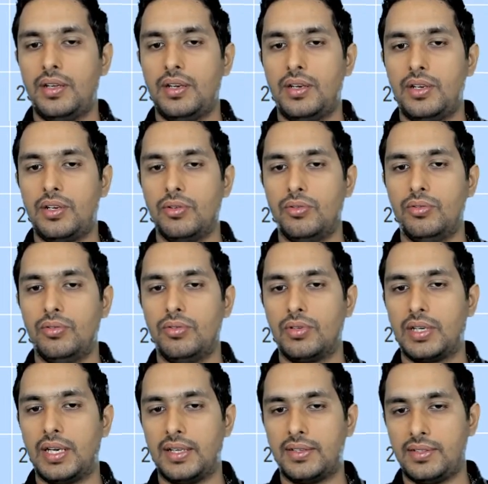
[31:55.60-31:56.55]
two
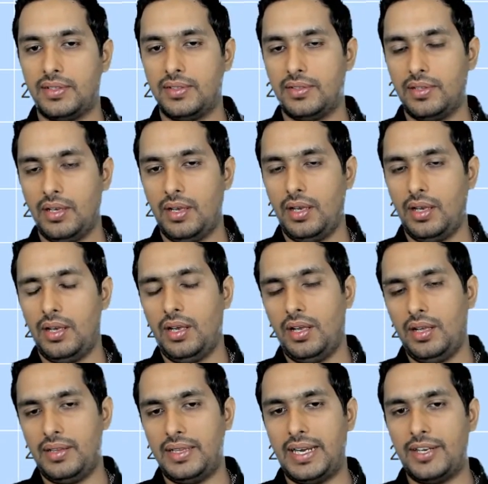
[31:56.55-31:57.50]
classes,
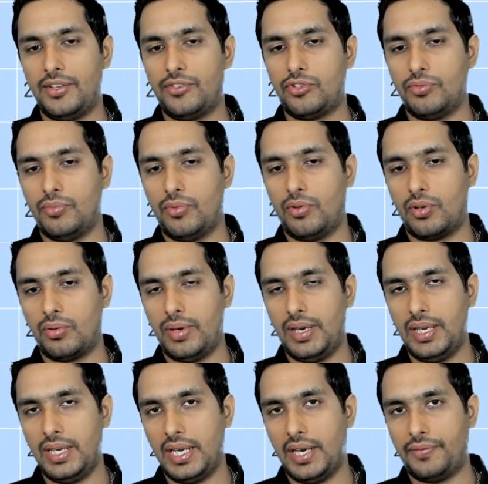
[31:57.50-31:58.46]
that is tomorrow
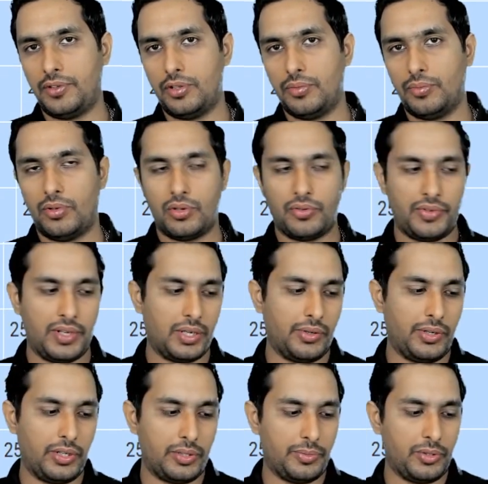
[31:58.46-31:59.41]
and day after tomorrow, we are
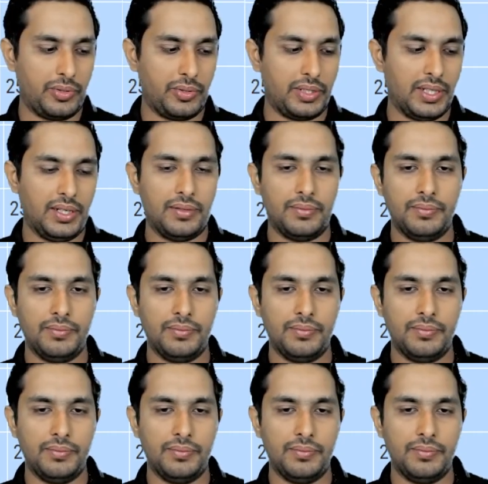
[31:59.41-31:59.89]
going to be doing that,